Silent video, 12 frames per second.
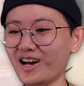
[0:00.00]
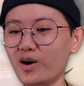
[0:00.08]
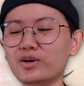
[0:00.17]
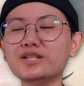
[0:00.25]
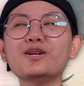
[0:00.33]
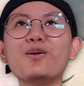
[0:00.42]

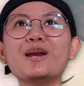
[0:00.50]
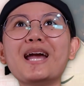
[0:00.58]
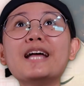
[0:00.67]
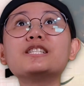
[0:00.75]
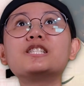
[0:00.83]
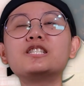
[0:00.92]
Or it's going to
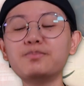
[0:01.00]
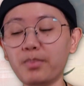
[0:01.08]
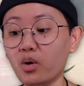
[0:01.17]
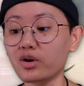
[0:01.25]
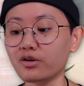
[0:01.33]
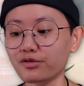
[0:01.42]
get
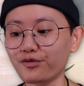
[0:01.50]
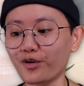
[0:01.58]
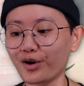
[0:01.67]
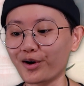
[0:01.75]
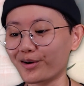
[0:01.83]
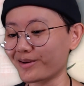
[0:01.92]
spoiled
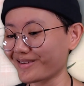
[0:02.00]
for her.